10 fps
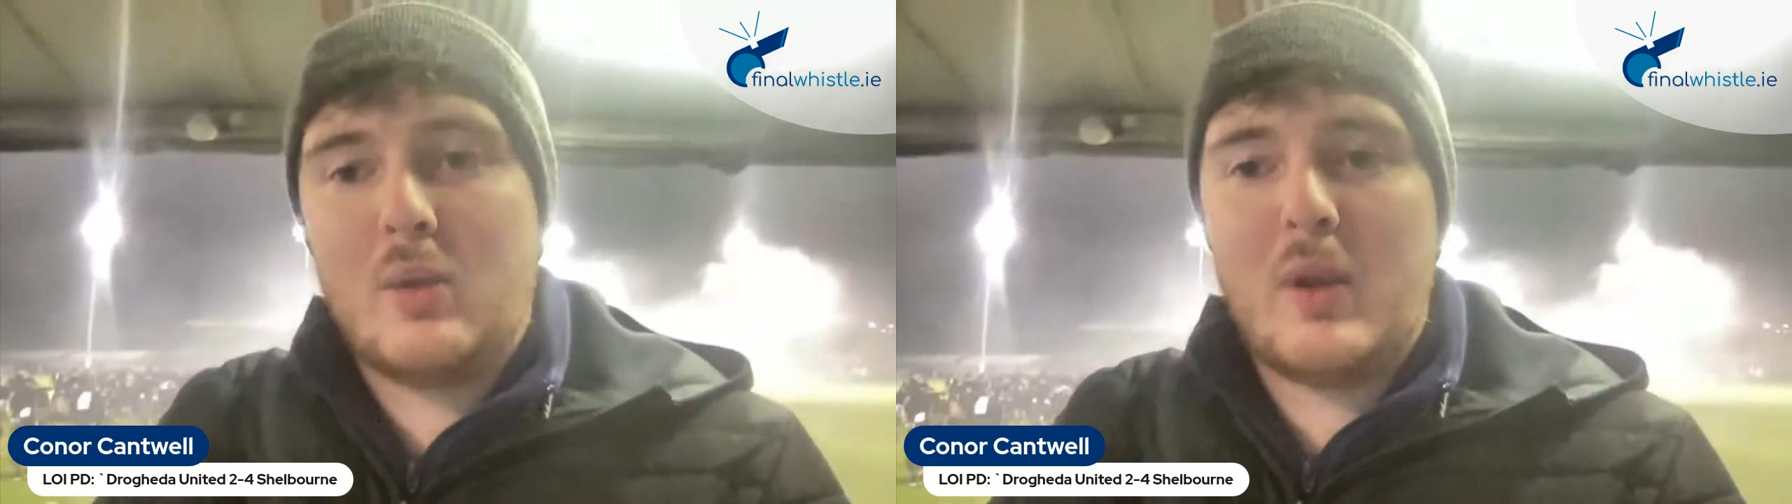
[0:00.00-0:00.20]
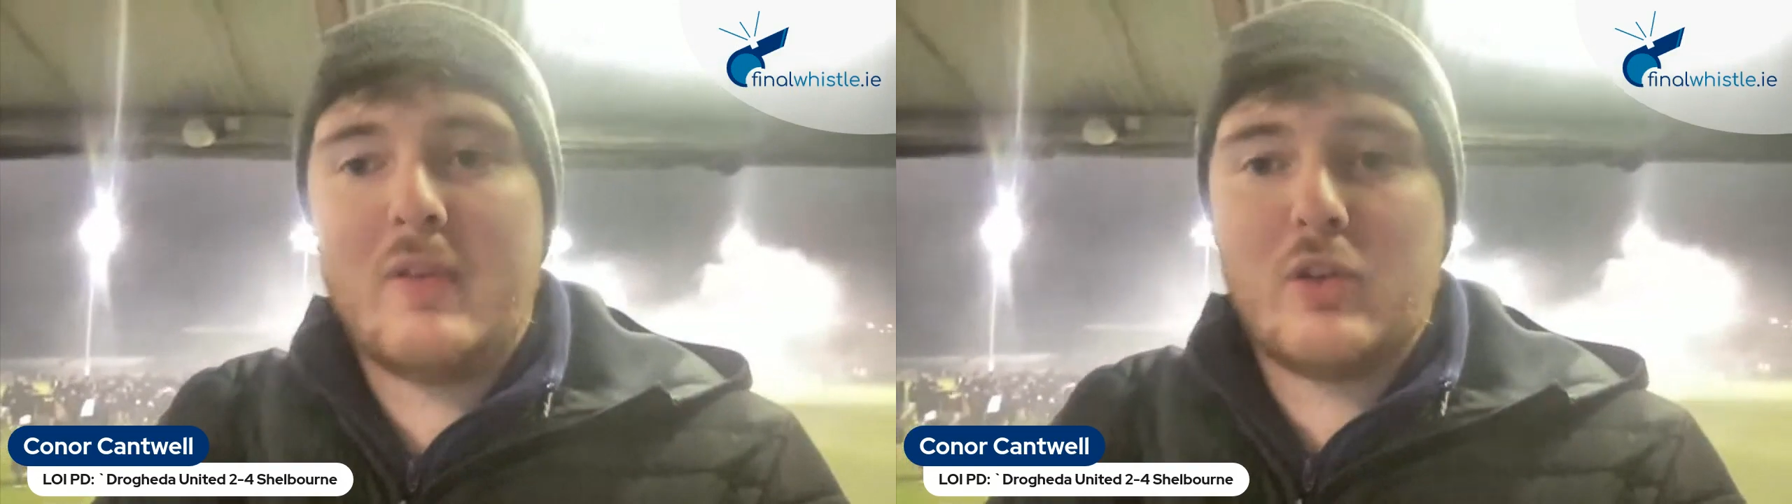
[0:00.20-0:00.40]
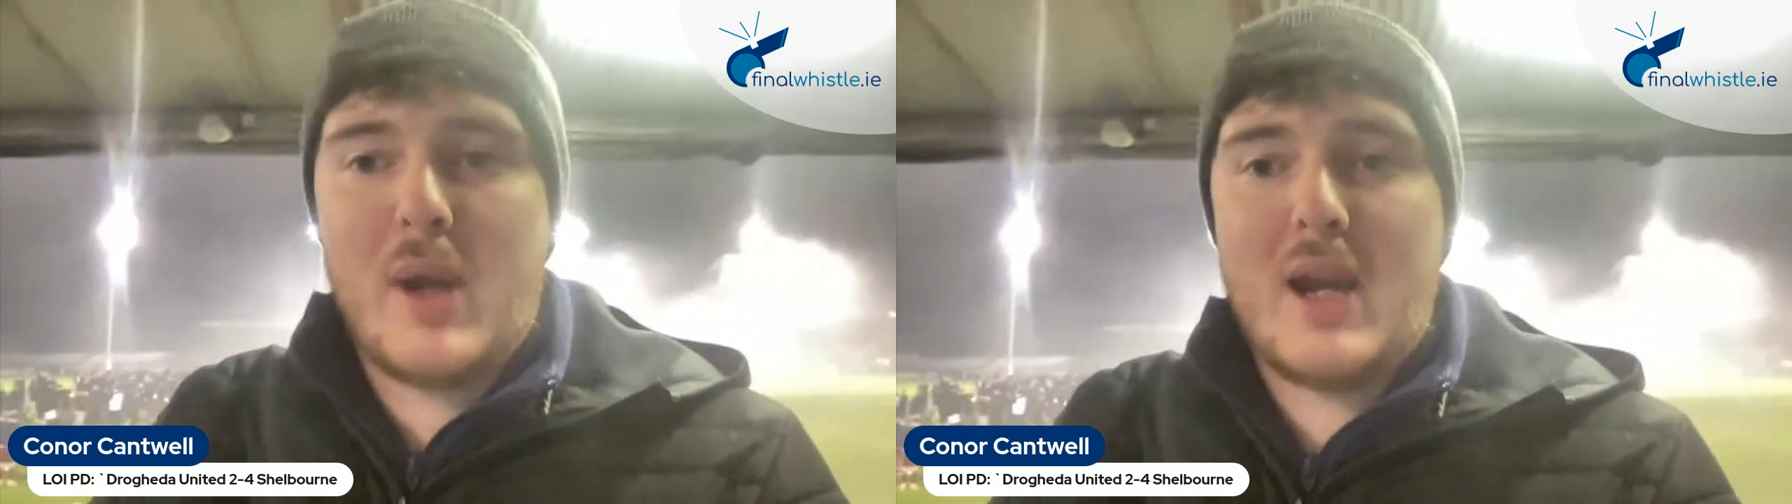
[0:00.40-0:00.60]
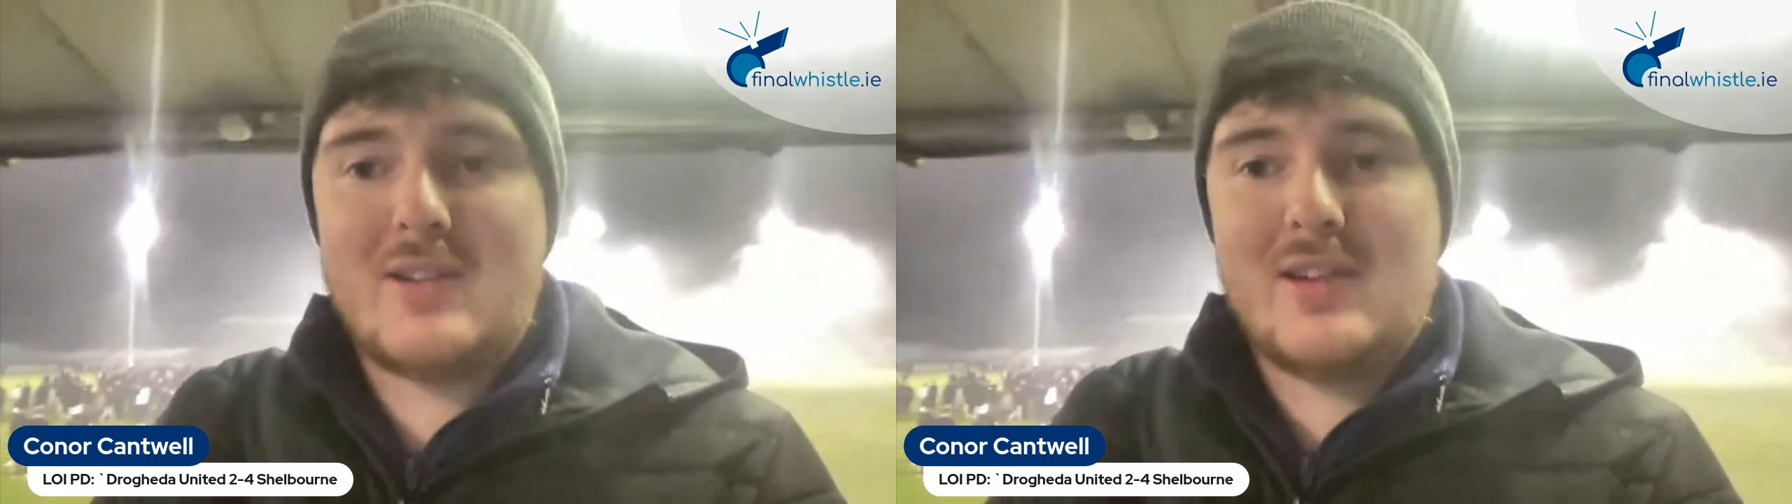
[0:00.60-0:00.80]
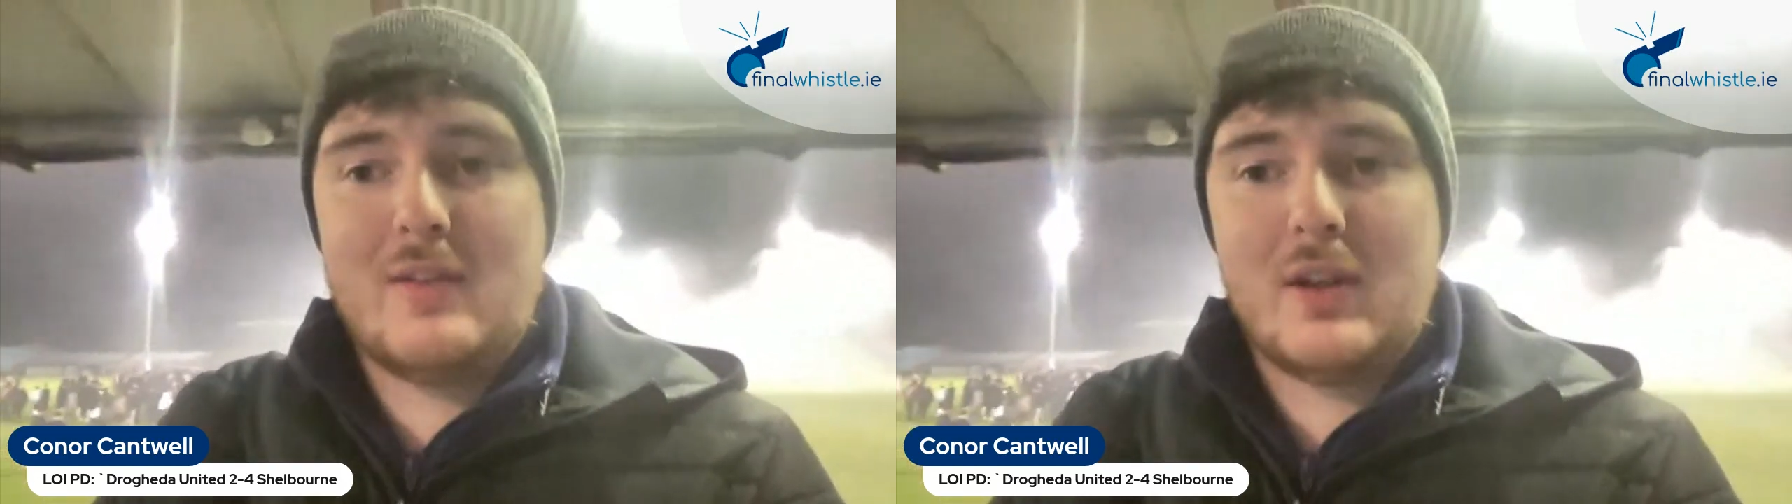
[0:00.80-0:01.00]
at Weavers
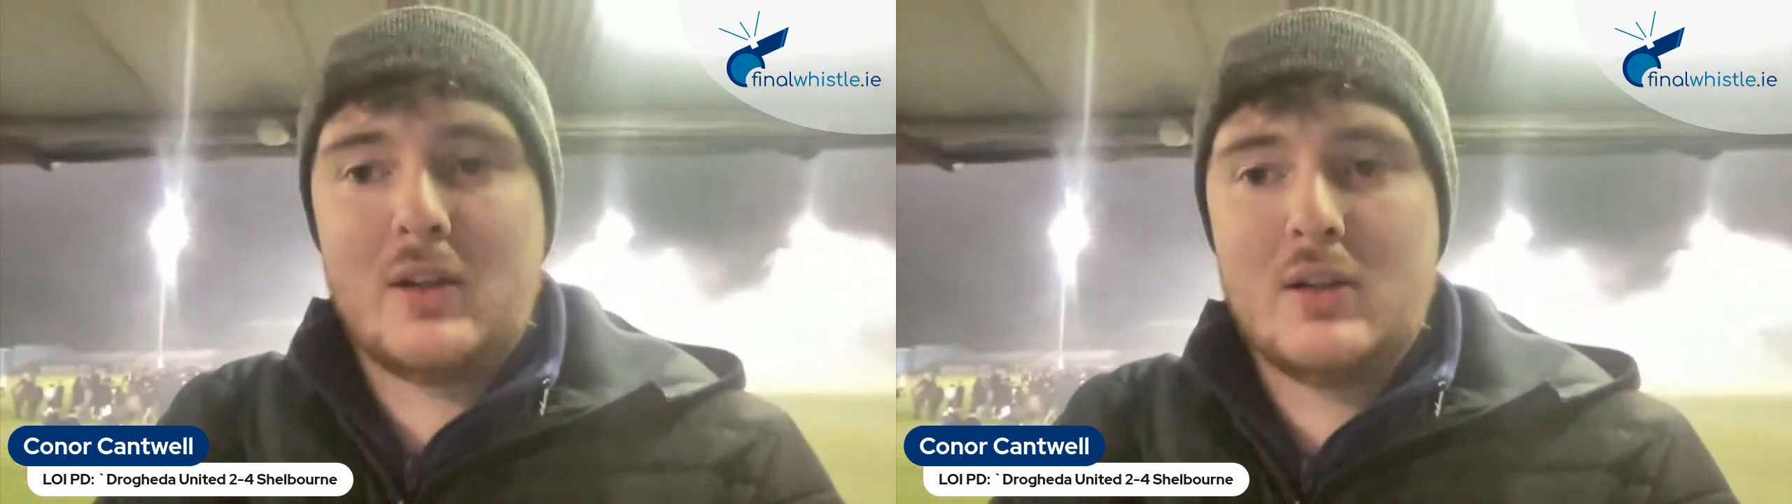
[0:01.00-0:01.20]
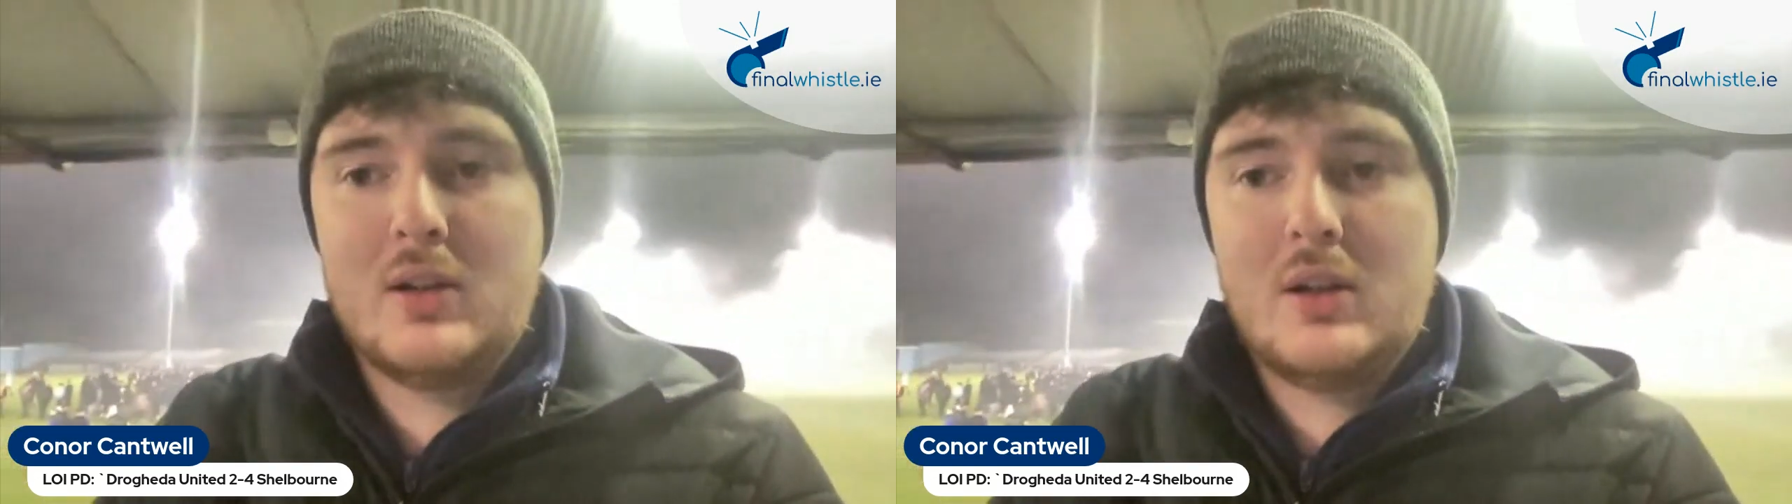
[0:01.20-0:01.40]
Park this evening,